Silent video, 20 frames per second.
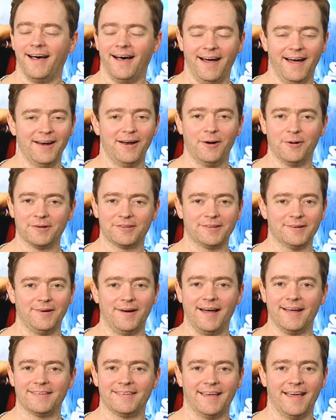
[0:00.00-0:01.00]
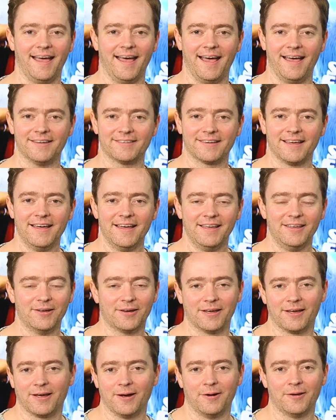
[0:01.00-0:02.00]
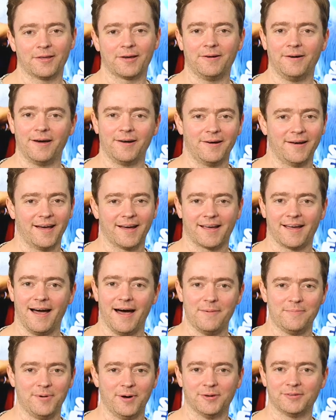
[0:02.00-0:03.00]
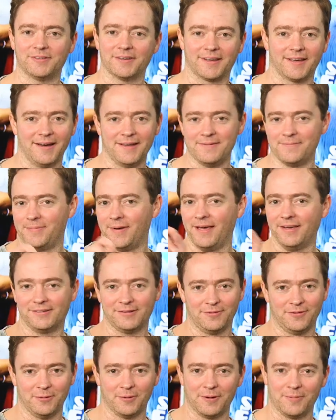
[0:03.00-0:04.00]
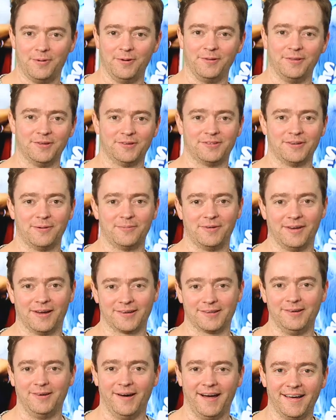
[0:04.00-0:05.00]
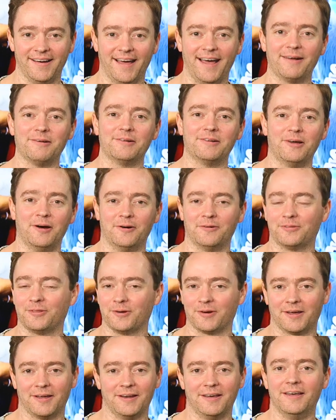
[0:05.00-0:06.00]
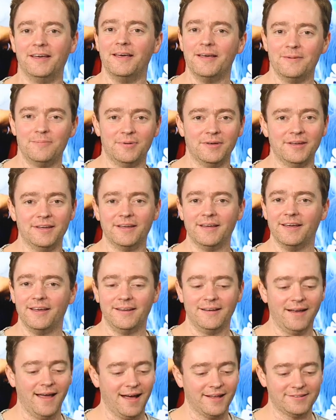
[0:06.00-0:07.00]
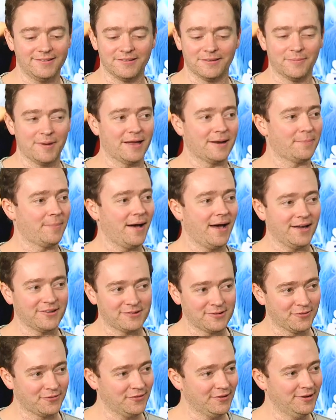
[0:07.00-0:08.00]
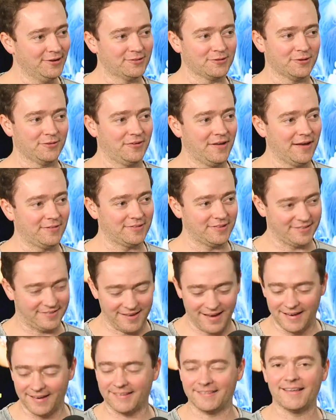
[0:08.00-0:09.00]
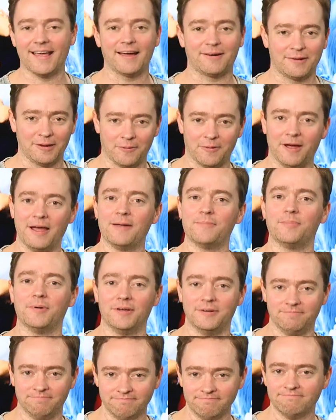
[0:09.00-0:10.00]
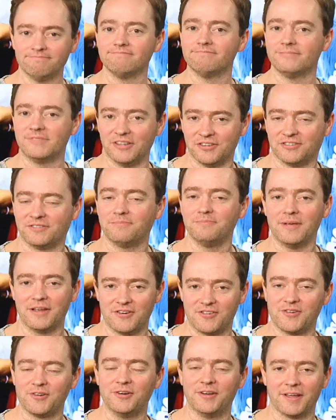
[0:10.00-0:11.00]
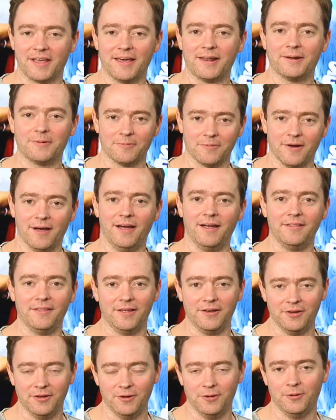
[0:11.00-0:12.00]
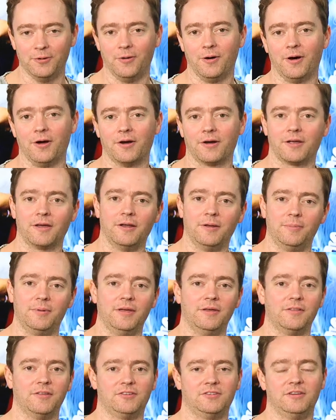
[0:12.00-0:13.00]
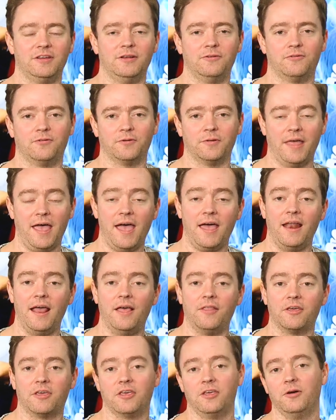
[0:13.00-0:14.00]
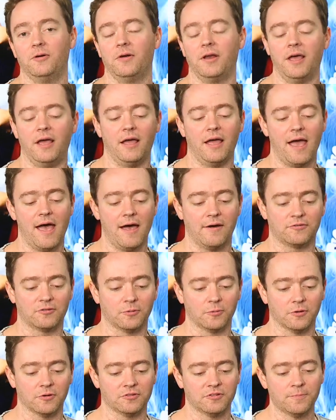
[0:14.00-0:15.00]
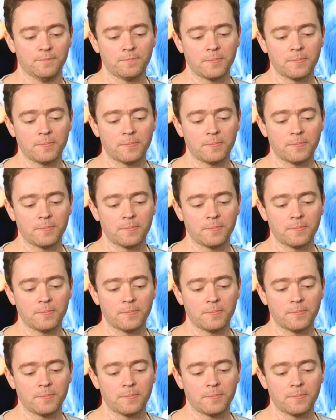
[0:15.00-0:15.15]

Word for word: I know it's a lot to ask. You can go to thecollider.com, post and cut and paste if you want to put in the subject line. I don't know if they're going to be Nazis about apostrophes or if you have to say it exactly right, but just make sure you get it right, and then you are going to be in the seat for that and the Q&A afterwards.